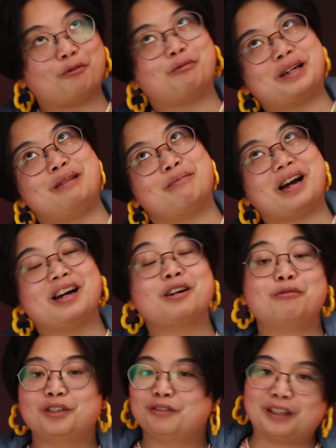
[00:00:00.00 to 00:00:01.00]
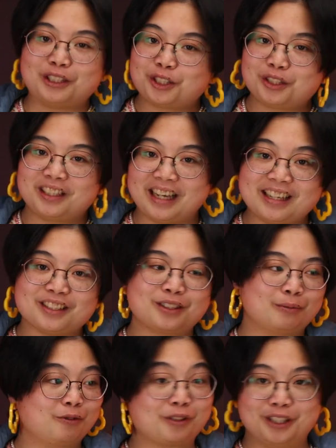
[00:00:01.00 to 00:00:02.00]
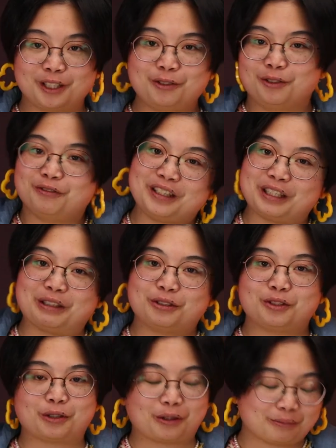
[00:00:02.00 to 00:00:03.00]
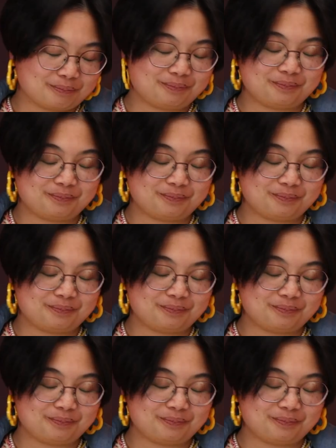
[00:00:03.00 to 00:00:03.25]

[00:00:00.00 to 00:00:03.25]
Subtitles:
way back will eventually get some really cool figures. So